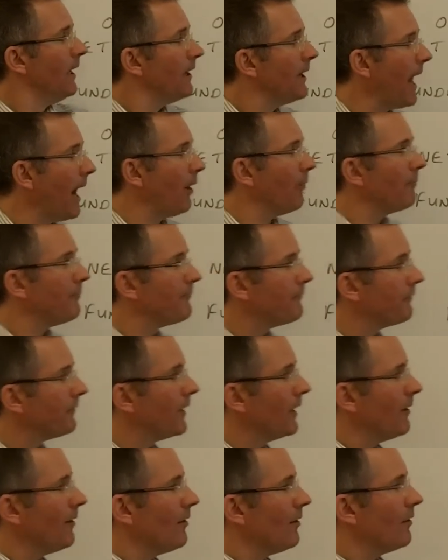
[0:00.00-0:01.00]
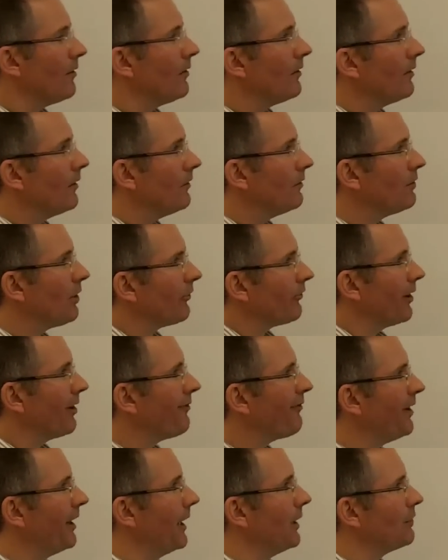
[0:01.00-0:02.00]
Now, just going
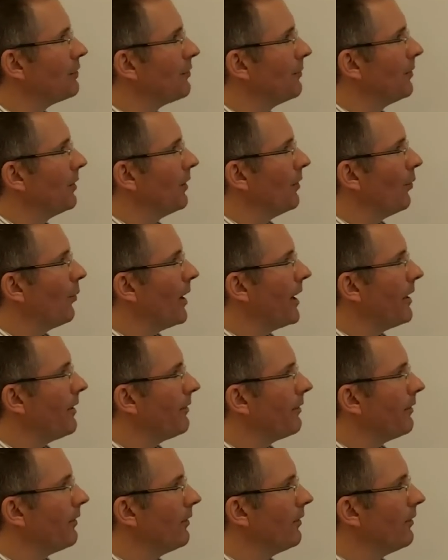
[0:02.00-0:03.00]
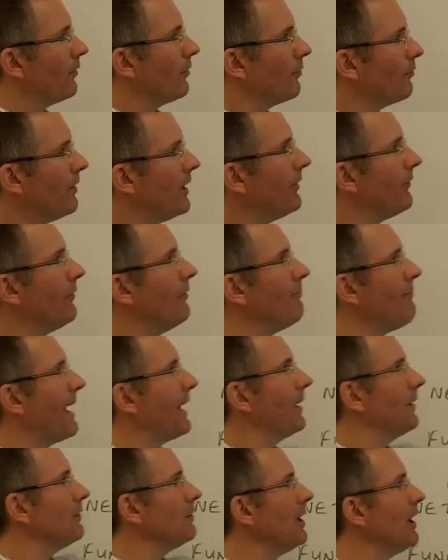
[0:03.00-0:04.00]
to finish with the reason
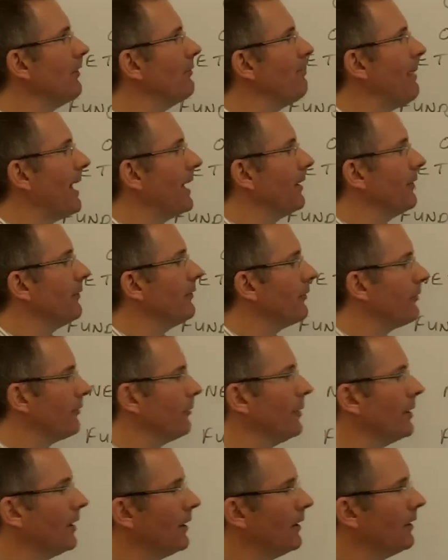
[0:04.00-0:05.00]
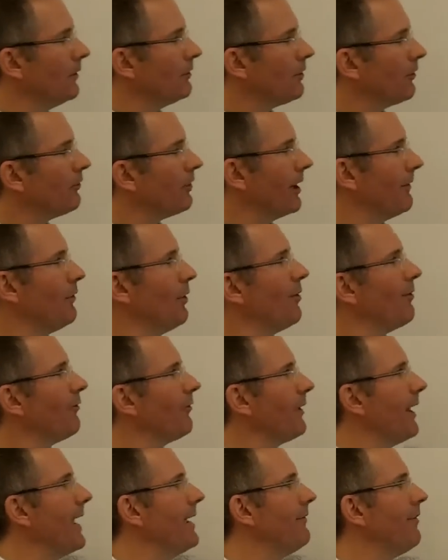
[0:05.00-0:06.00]
balance sheets balance. Just to give you a
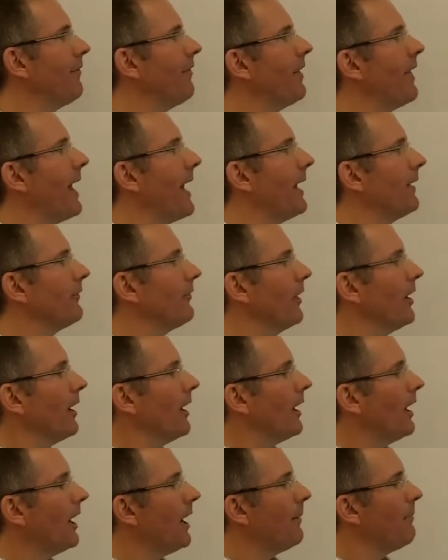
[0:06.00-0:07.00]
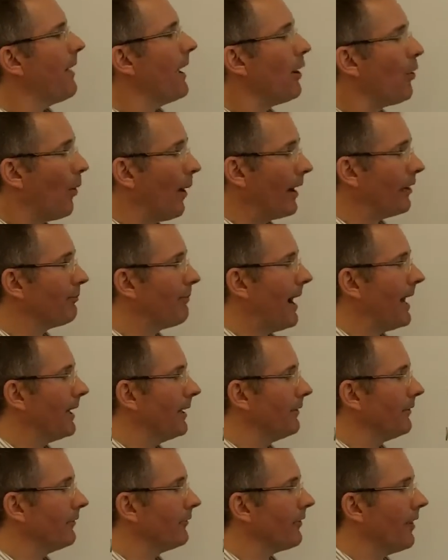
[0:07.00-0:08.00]
flavour for that, they always
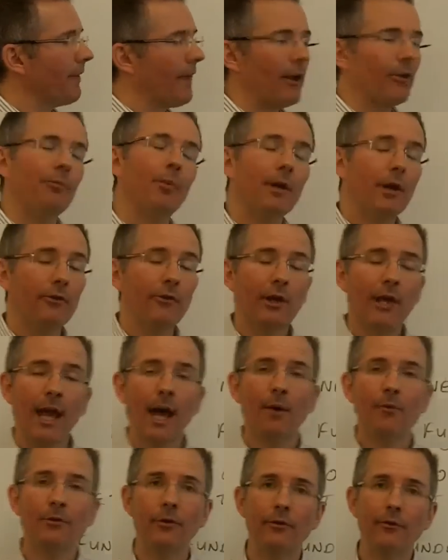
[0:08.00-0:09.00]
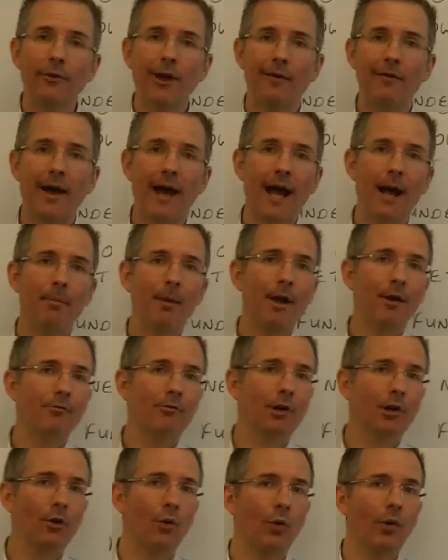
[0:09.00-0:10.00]
balance, and that's because accountants have a habit of
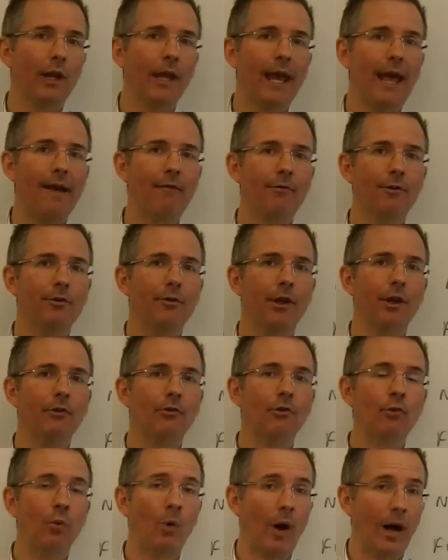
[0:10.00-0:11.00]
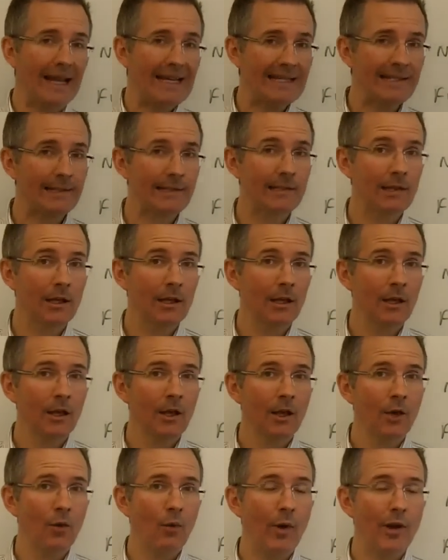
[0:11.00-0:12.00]
recording everything twice,
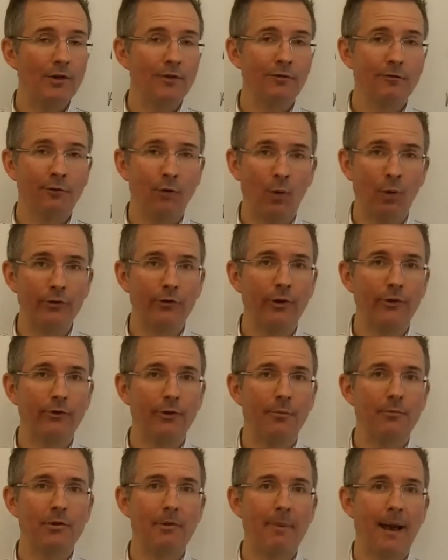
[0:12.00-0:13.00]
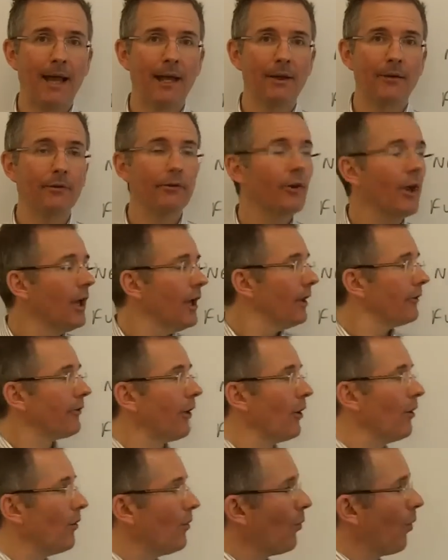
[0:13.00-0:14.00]
which forces them to balance.
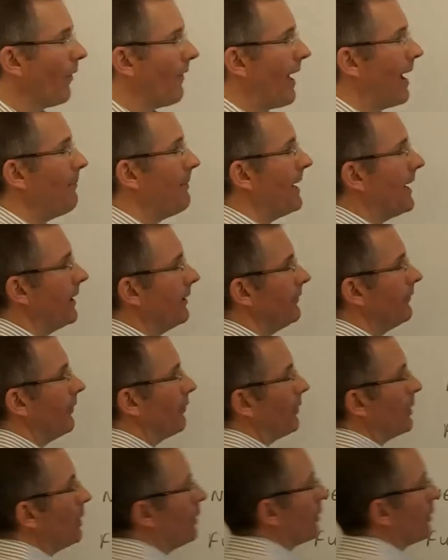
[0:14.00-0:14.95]
So what that means is when